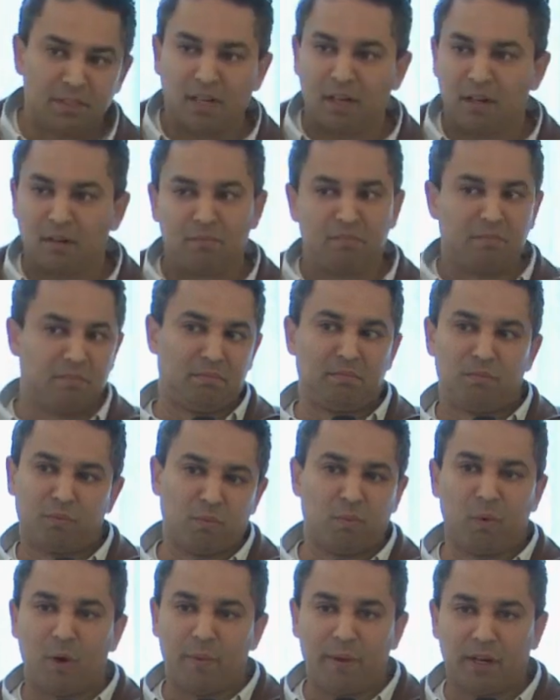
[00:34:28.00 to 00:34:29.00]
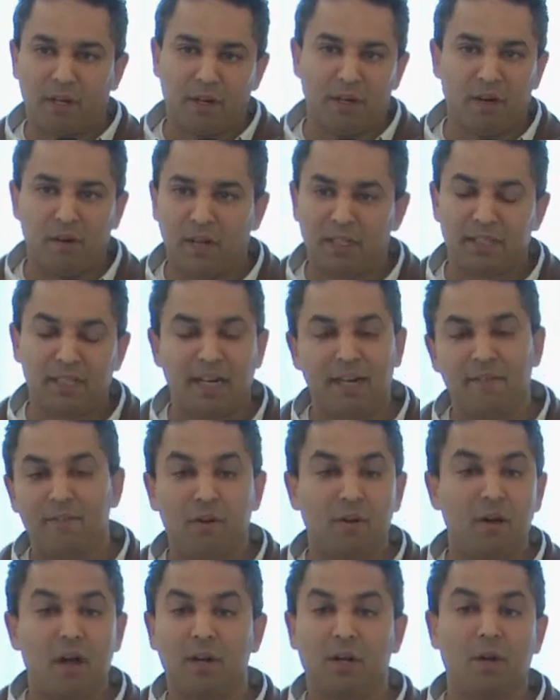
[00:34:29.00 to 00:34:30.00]
they said, what are we going to do? I said,
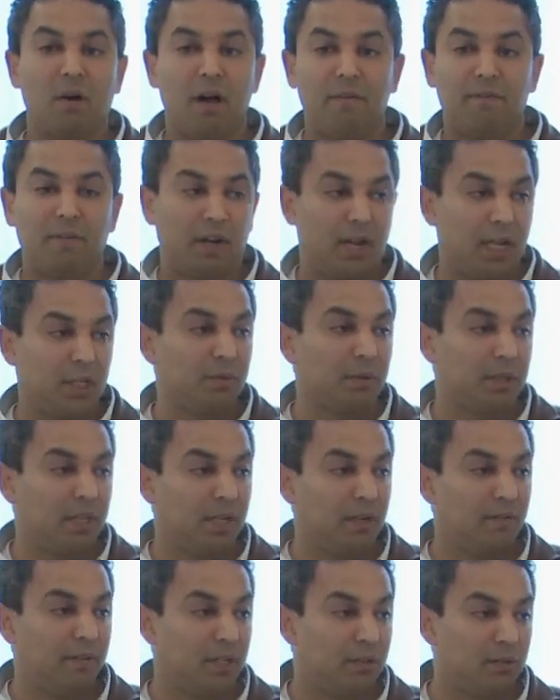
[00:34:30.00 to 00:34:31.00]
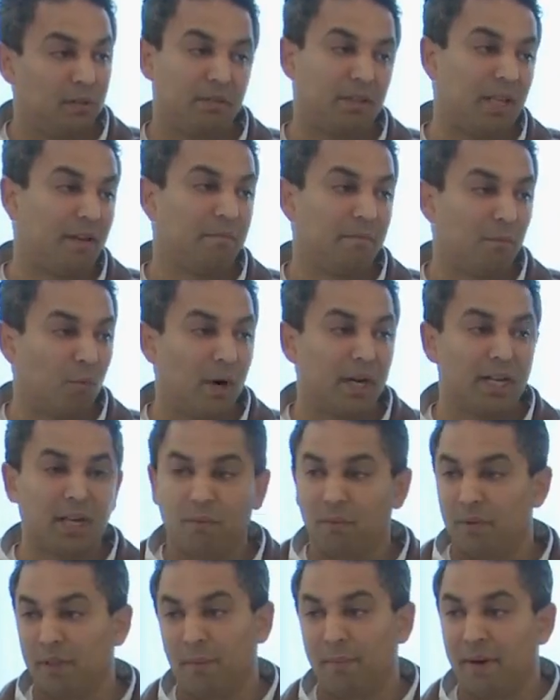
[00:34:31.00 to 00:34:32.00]
if you can't go out for lunch with the individual, then
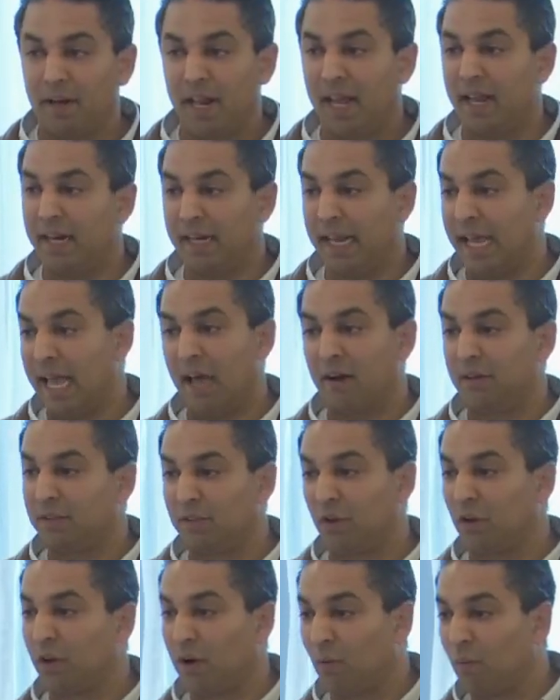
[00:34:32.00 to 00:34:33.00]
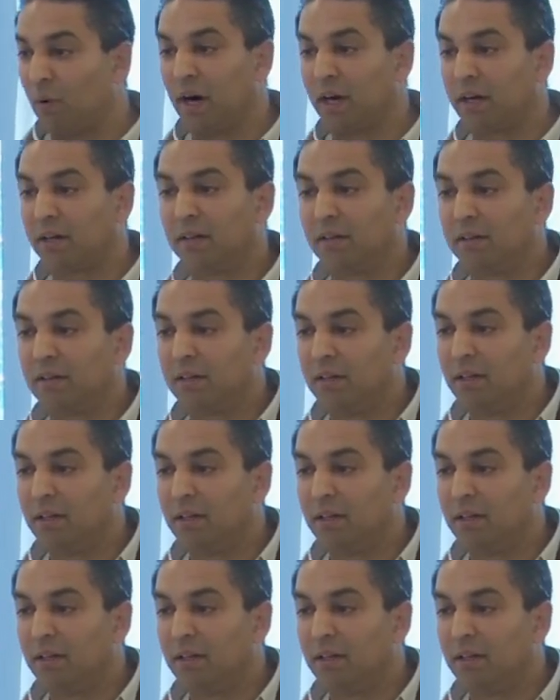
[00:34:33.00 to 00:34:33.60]
working with them day in, day out is not going to work,